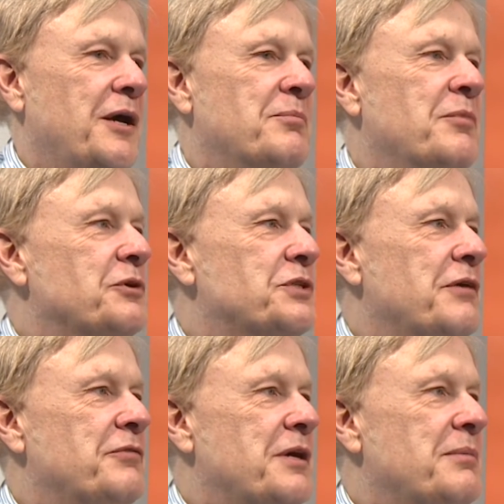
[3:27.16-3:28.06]
most
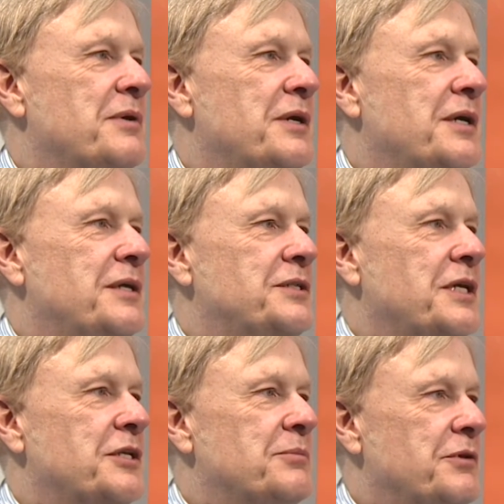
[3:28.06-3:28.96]
of them
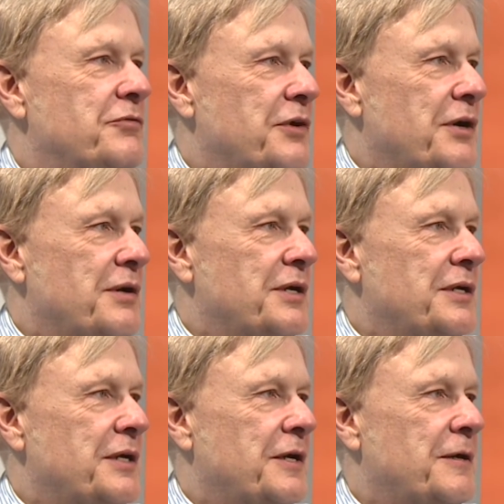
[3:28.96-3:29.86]
tend to be
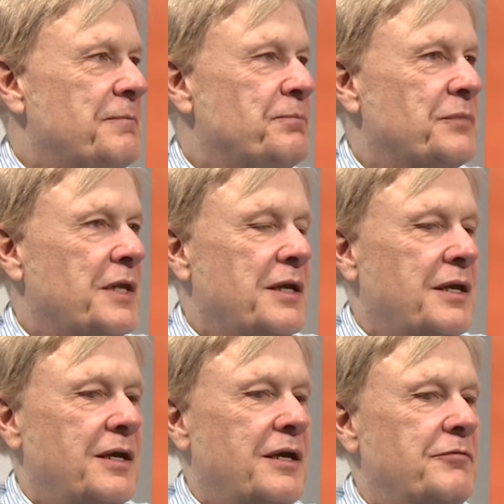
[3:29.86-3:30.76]
very
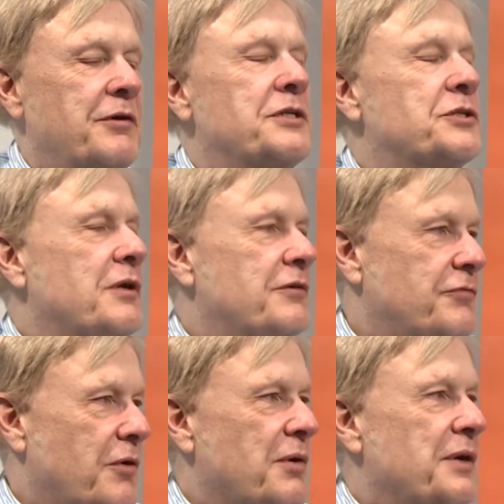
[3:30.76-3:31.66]

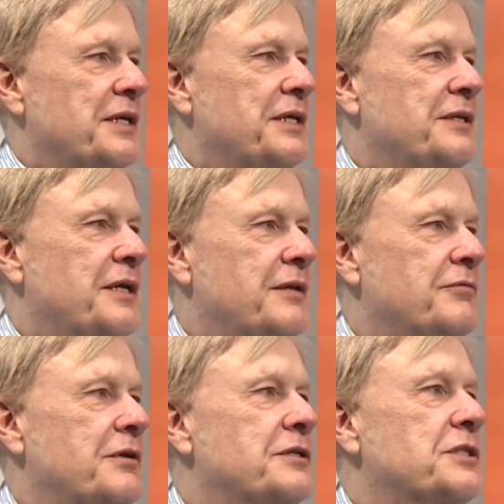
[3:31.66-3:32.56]
straightforward and
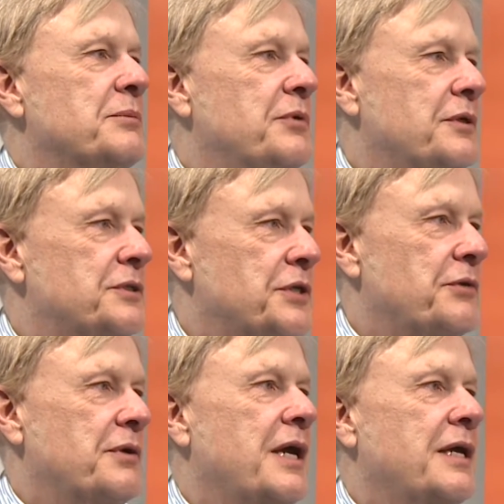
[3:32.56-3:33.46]
very simple to
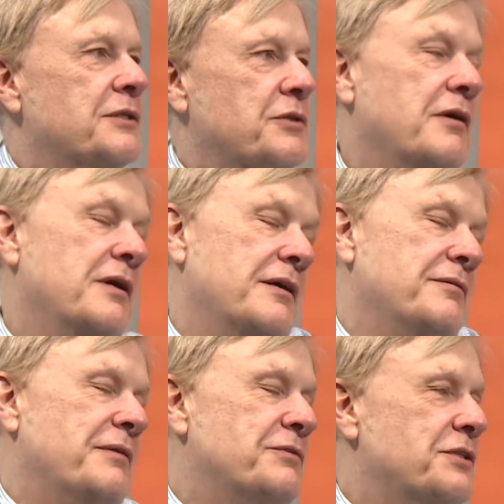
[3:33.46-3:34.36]
create. So
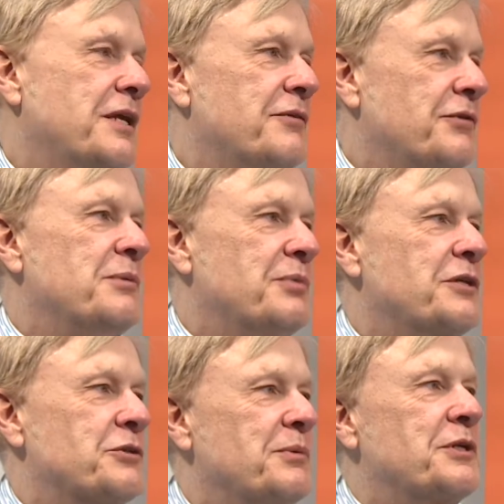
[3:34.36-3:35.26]
I've just had a very
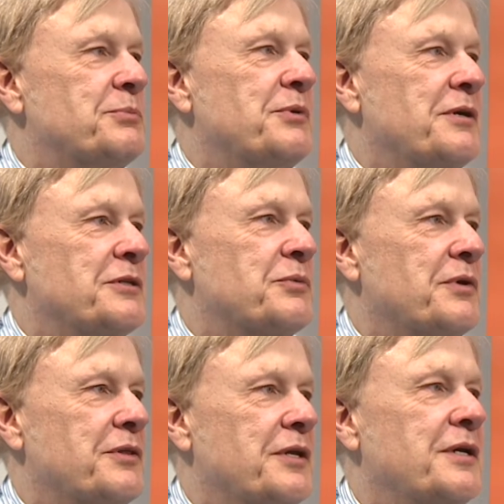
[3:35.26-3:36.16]
pleasurable experience
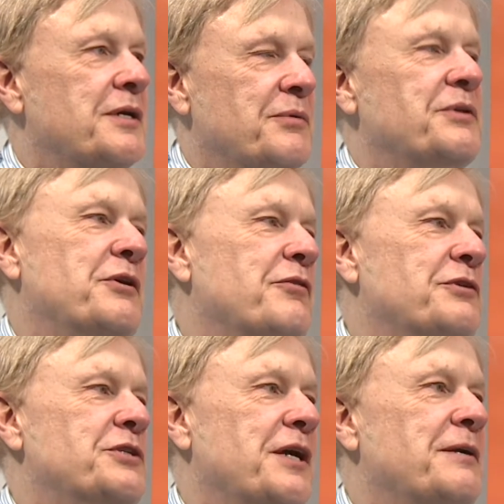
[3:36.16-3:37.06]
with Neo4j.